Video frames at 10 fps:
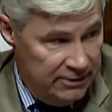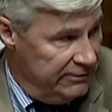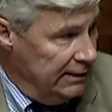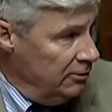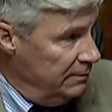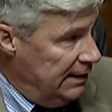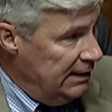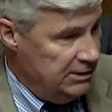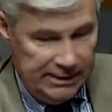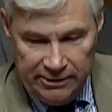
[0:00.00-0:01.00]
followed
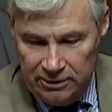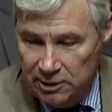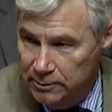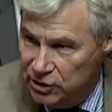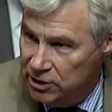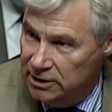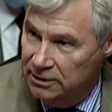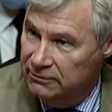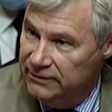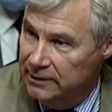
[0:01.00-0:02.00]
by Senator
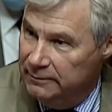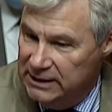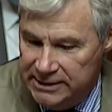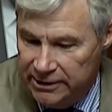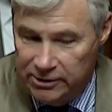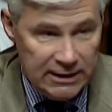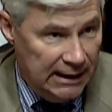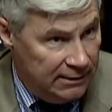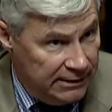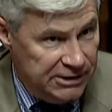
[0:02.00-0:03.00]
Klobuchar, followed by Senator
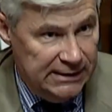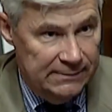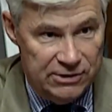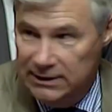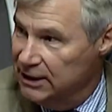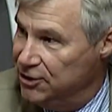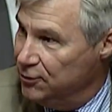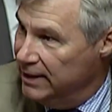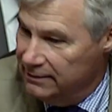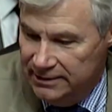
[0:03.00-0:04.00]
Cotton, it seems, unless
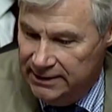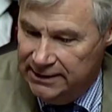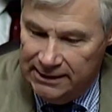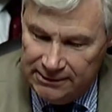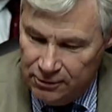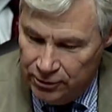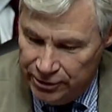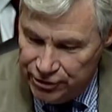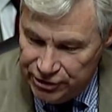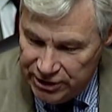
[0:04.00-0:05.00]
the
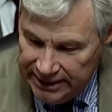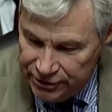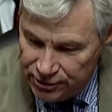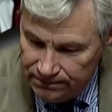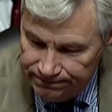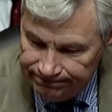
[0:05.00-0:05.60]
order should change.